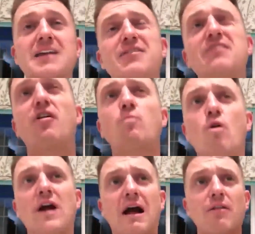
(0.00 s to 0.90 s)
And even
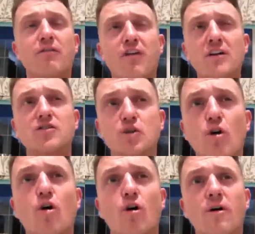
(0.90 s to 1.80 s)
if I walk out the
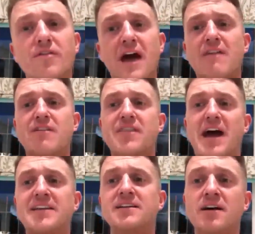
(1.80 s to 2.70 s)
front door there
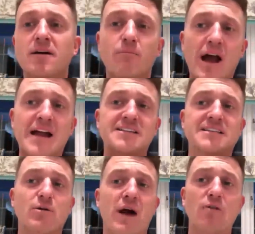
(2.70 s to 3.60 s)
and then, my
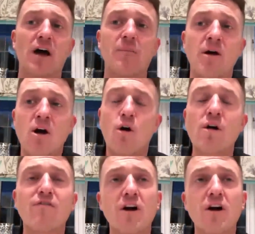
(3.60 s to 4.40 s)
head's still held up.